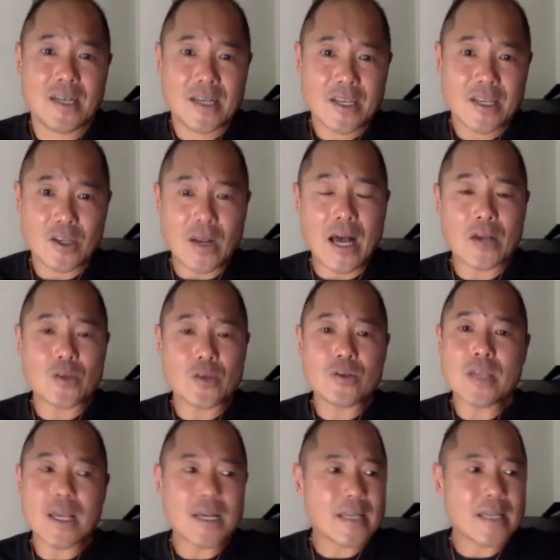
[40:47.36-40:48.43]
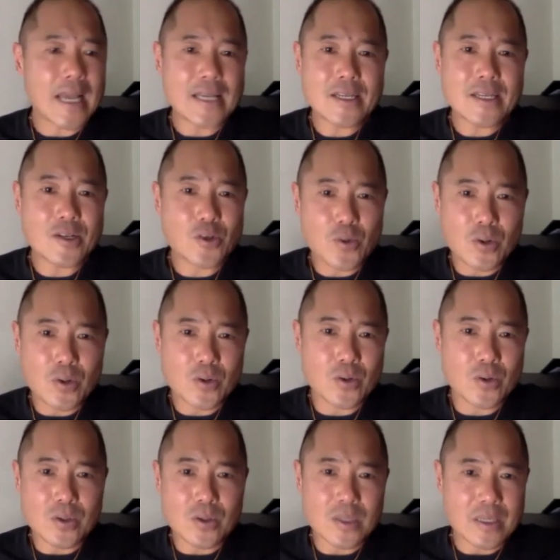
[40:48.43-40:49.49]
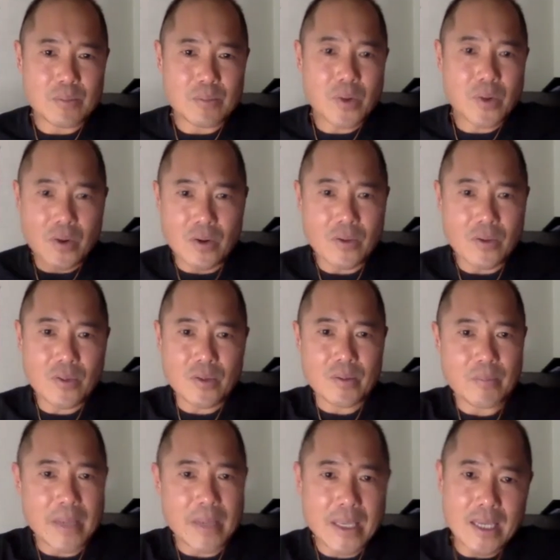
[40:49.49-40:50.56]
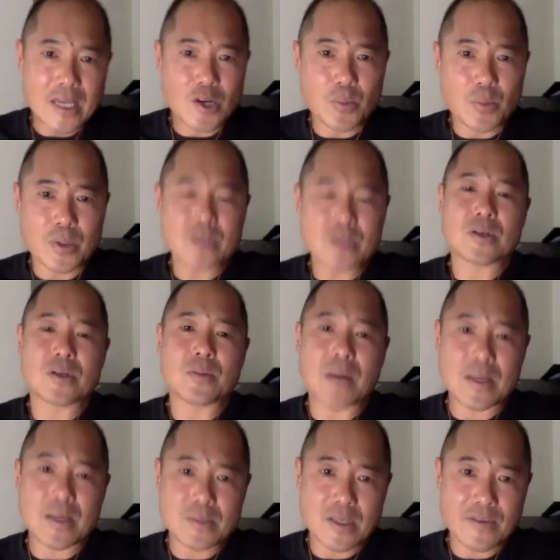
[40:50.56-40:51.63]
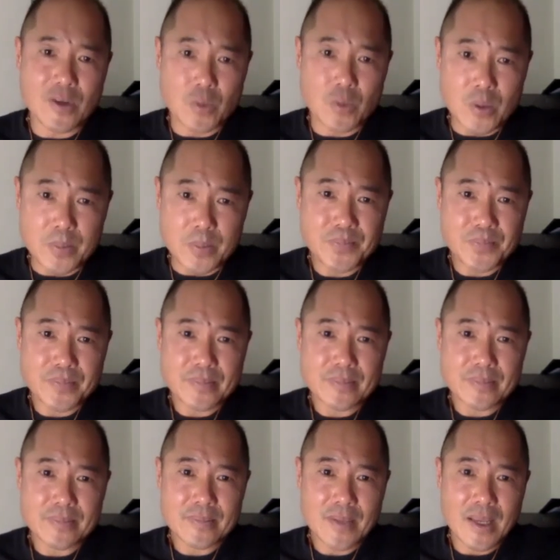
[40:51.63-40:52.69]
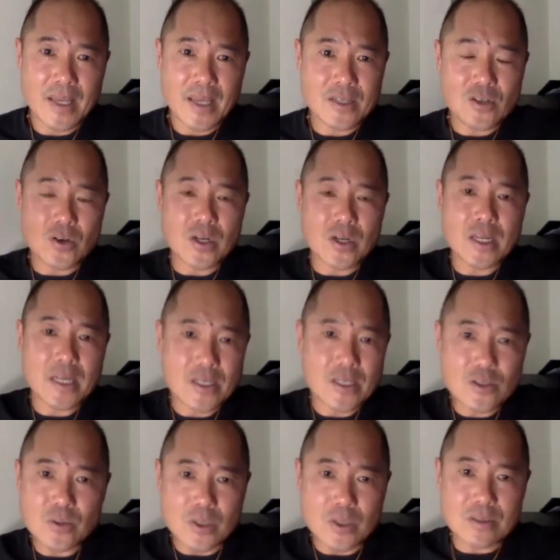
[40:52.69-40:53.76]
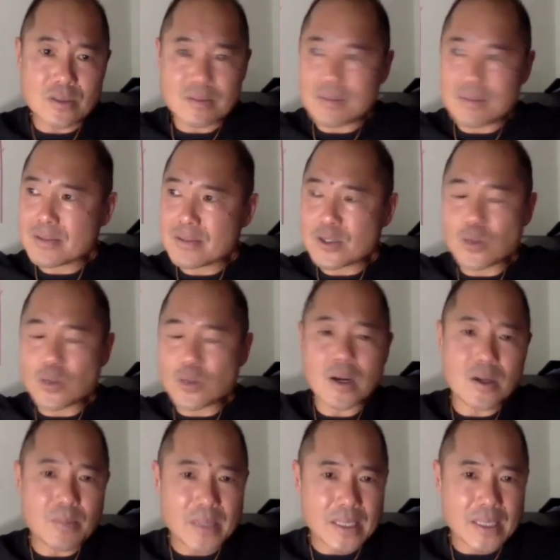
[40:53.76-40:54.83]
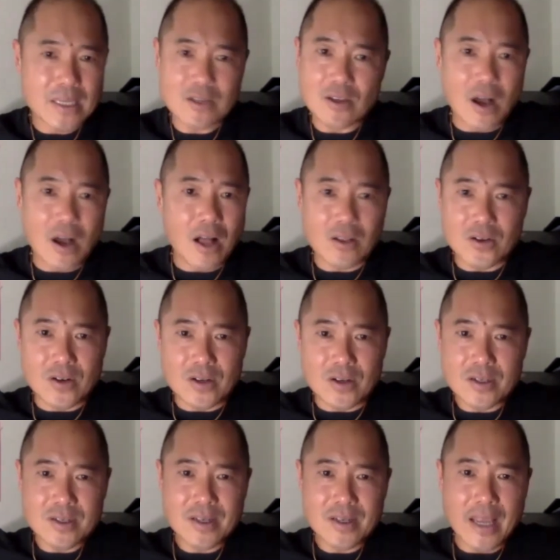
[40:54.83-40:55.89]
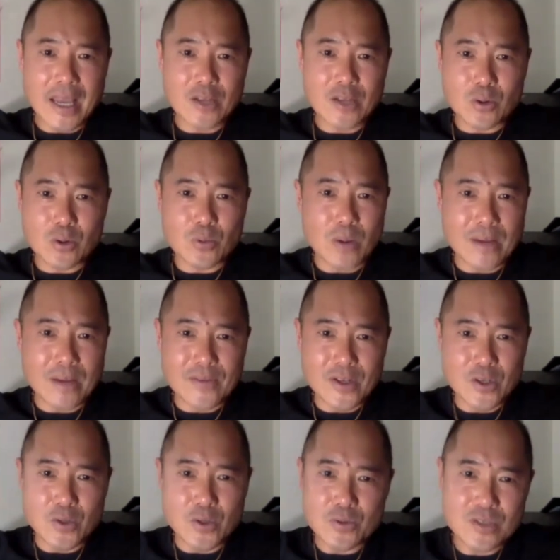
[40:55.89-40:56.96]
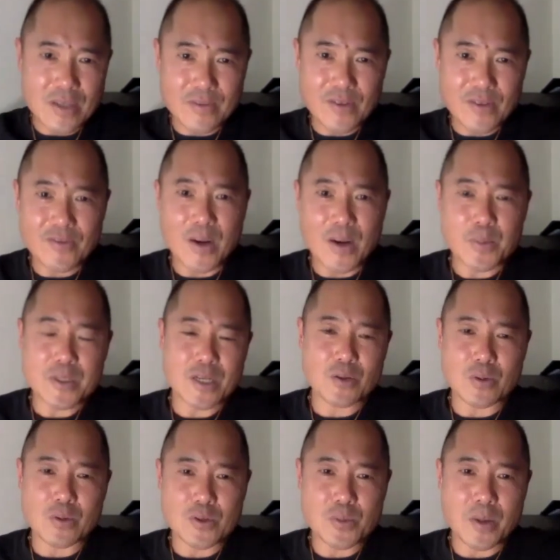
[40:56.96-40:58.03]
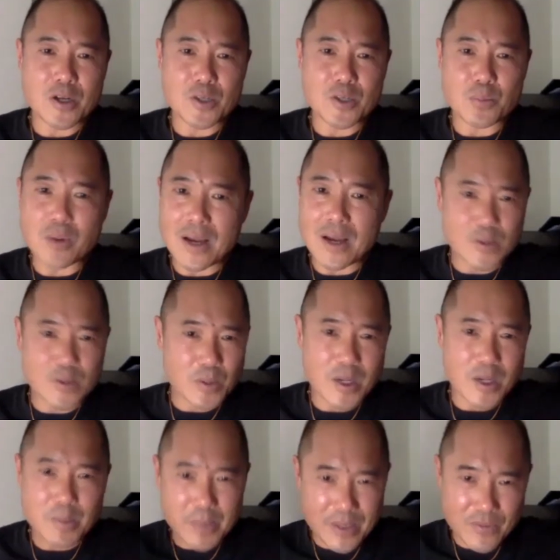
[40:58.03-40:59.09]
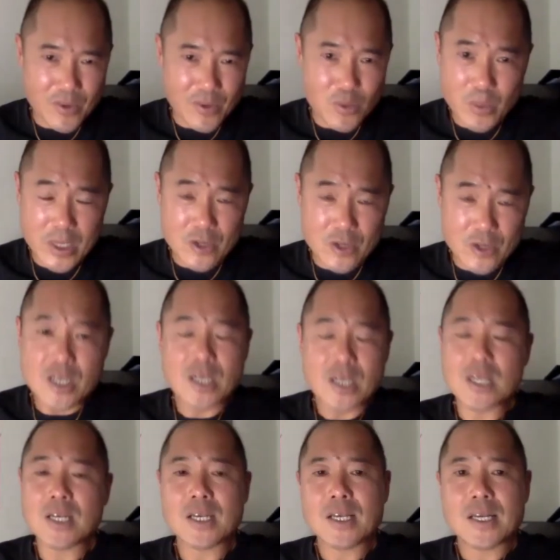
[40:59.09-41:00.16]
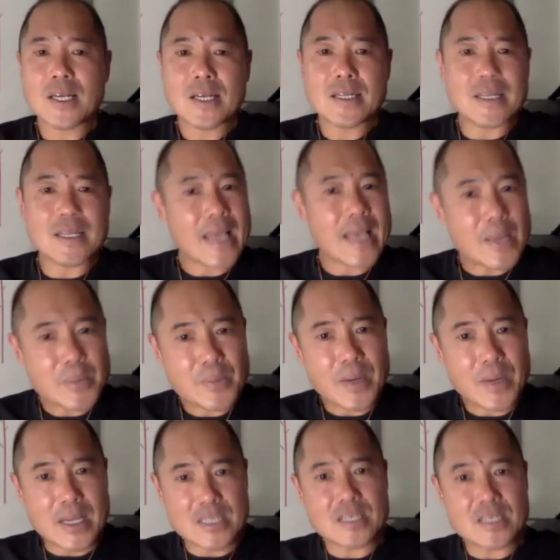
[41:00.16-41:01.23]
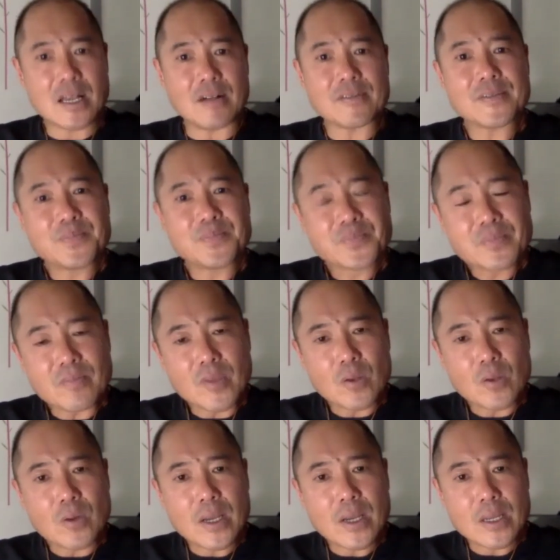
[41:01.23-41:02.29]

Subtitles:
How do you take a 19-year-old girl in Perth making yearbooks in her mom's living room and turn it into a $200 million annual revenue, 75% gross margin, profitable company for 3 years? Didn't happen by itself, right?